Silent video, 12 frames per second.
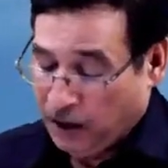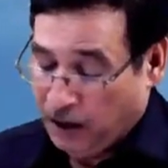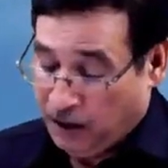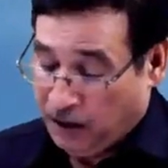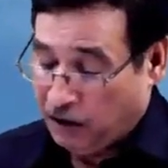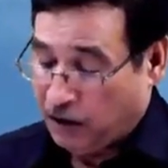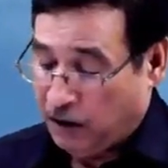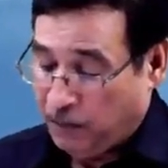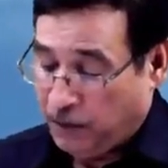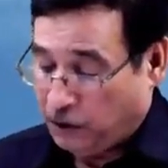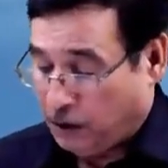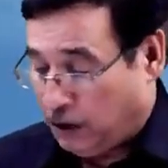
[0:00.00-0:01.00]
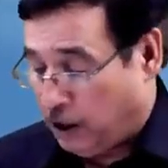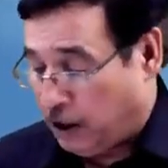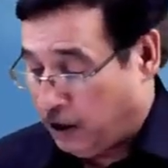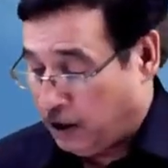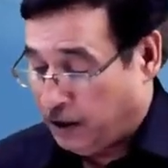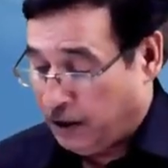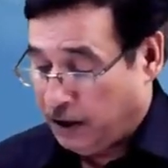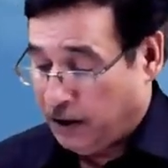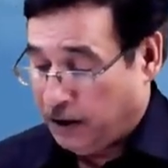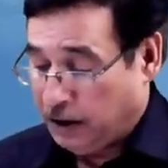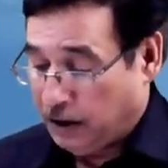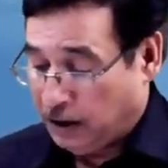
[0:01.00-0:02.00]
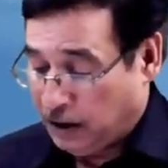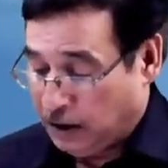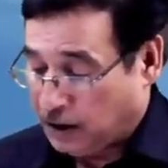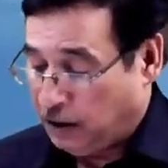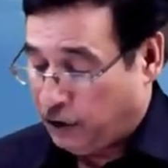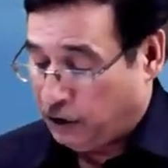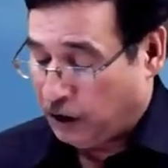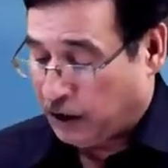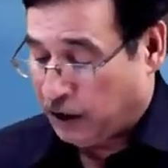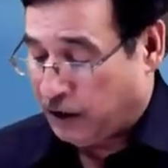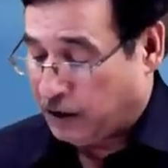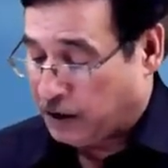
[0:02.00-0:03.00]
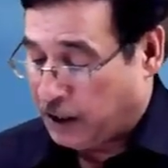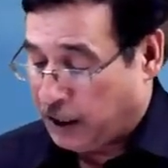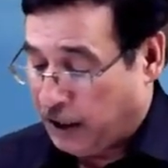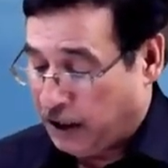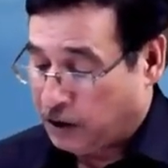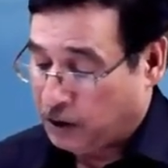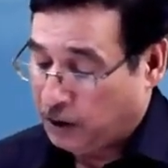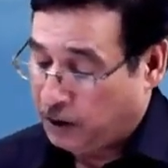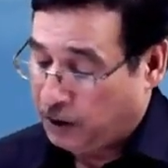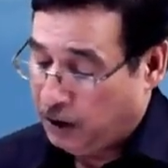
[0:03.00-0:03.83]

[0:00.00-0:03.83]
Now commission here is given on the credit side, so